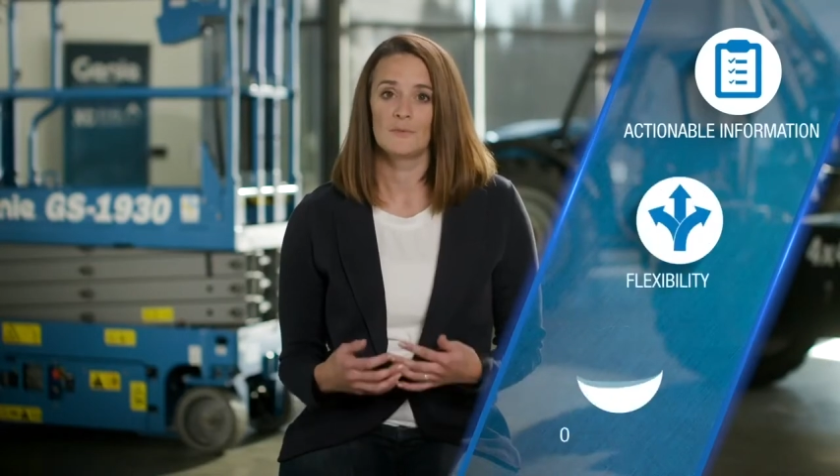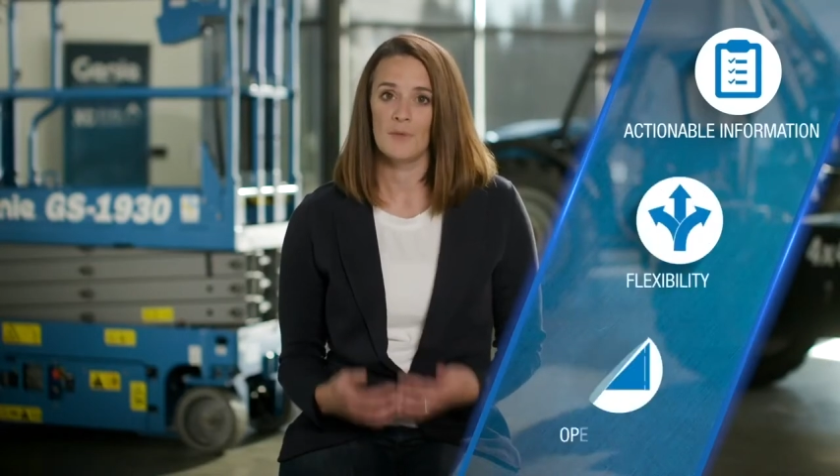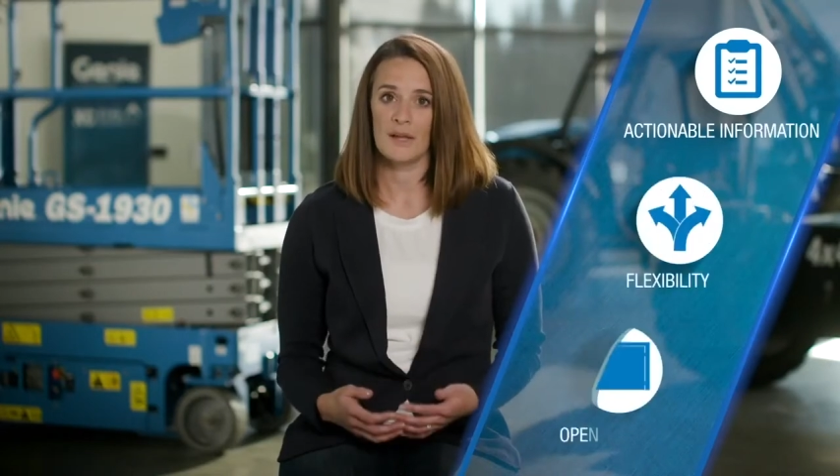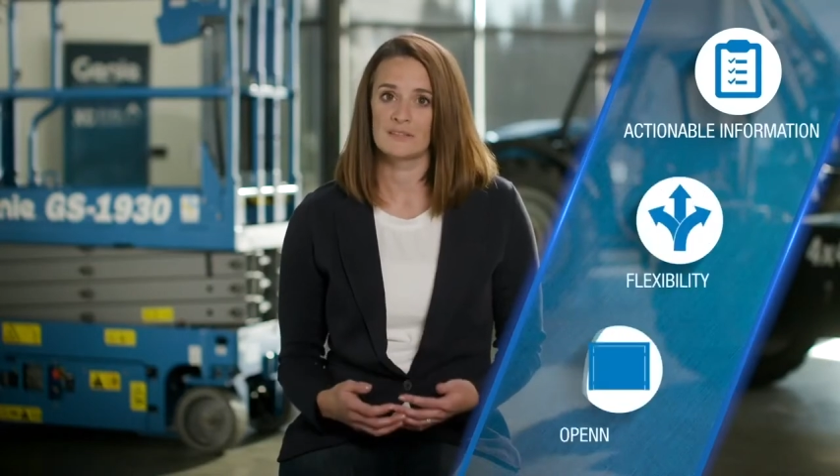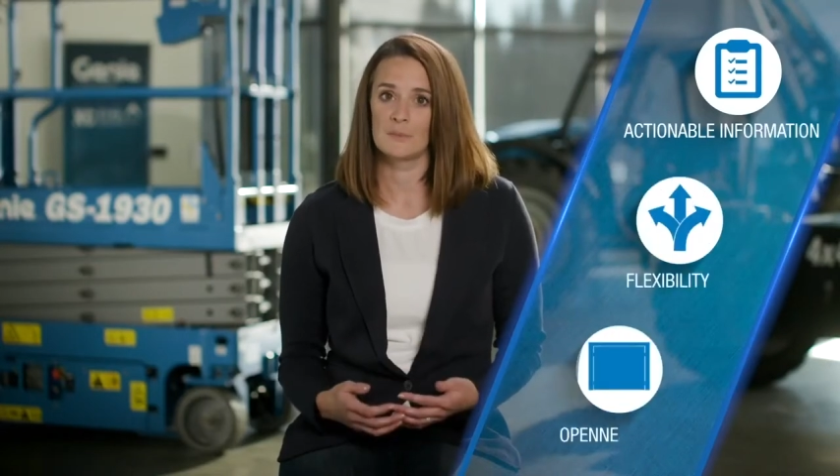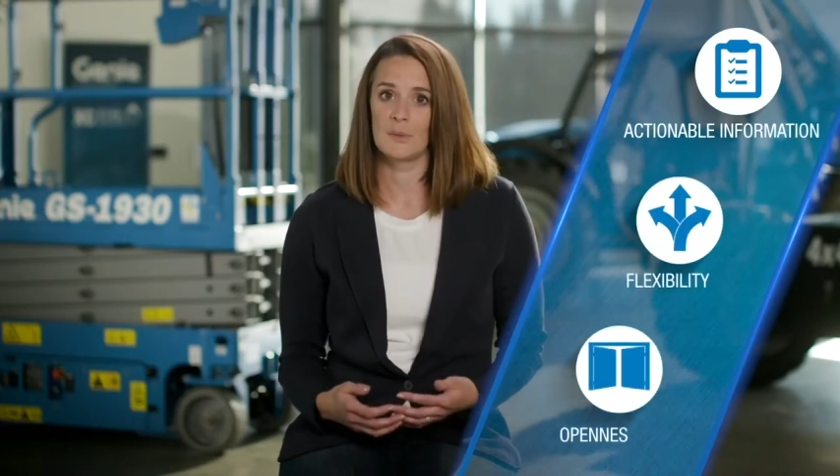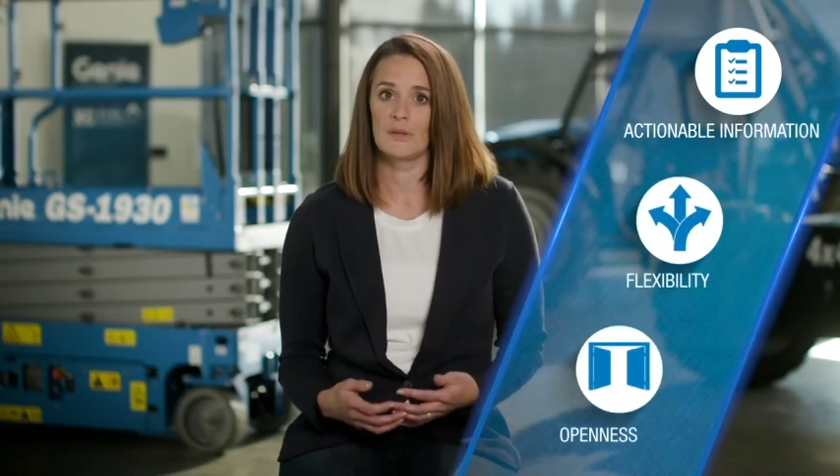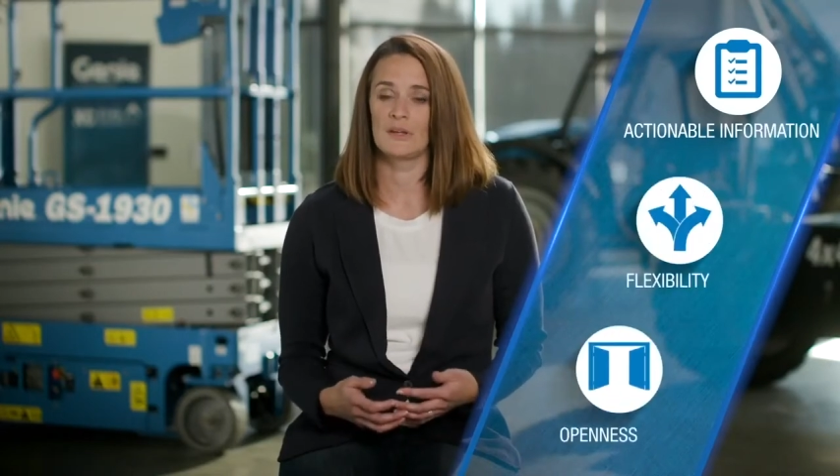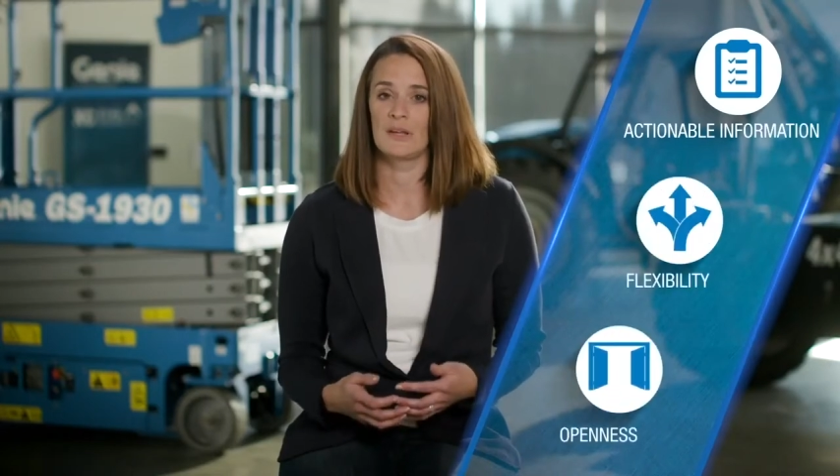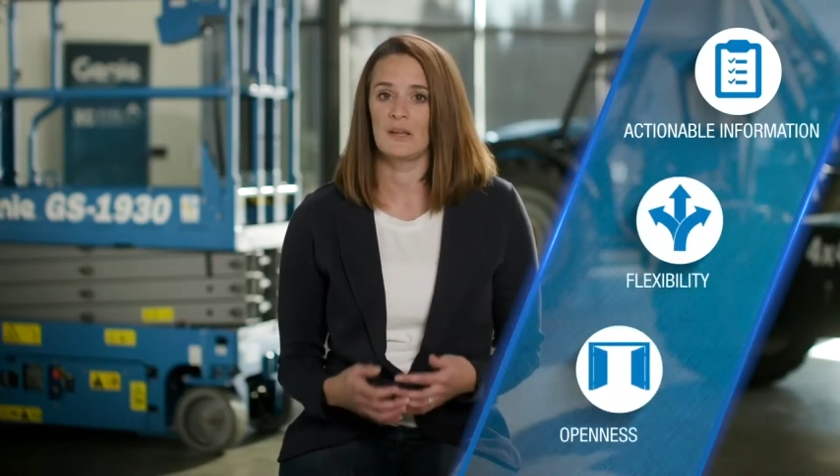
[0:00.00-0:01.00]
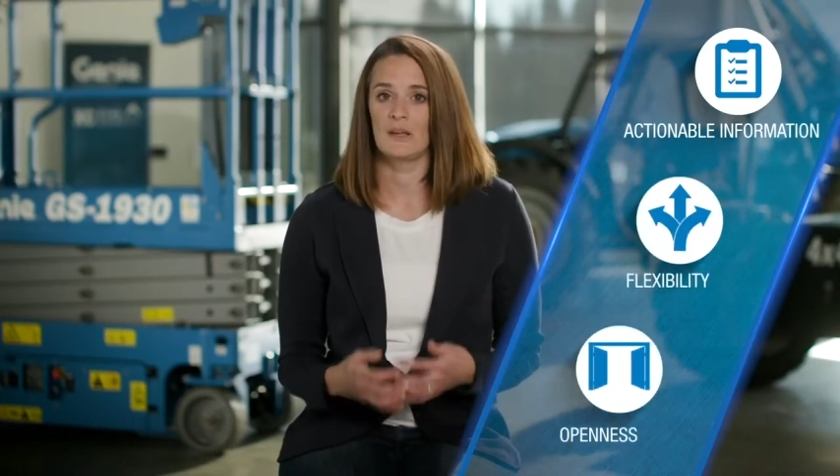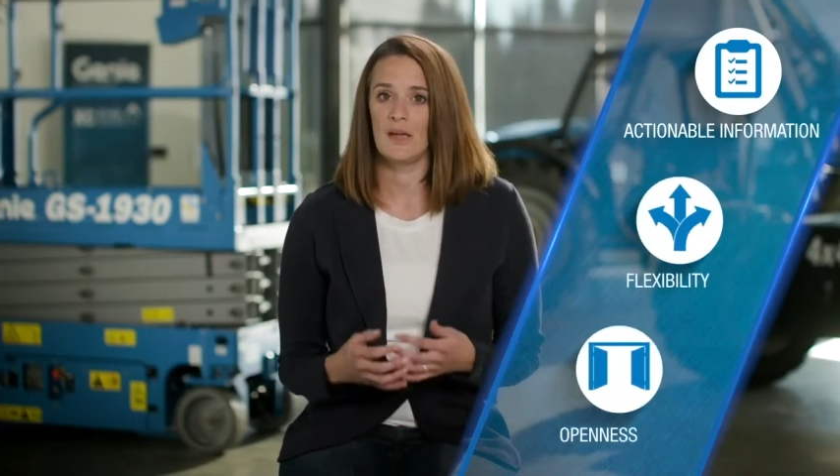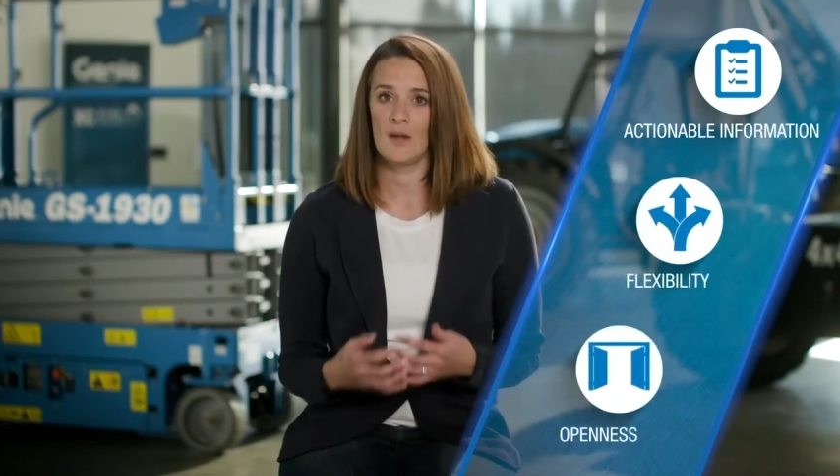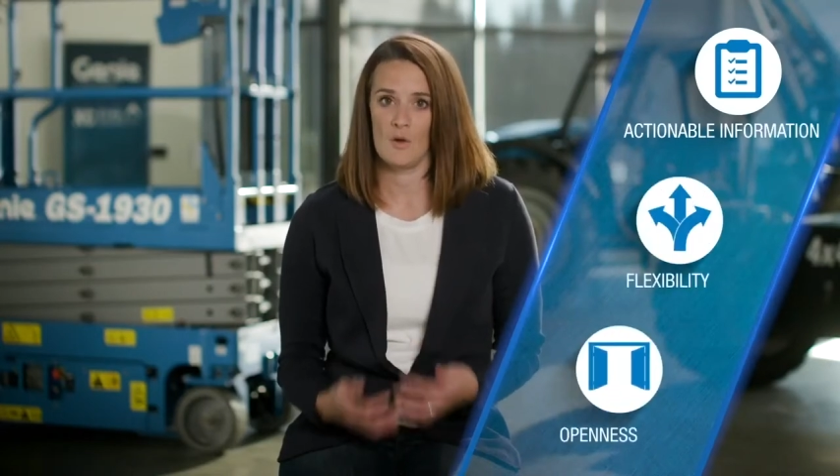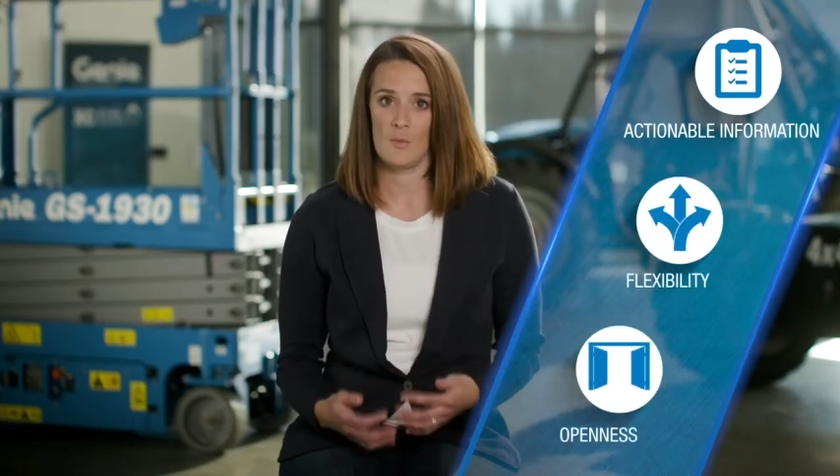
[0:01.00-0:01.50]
flexibility, and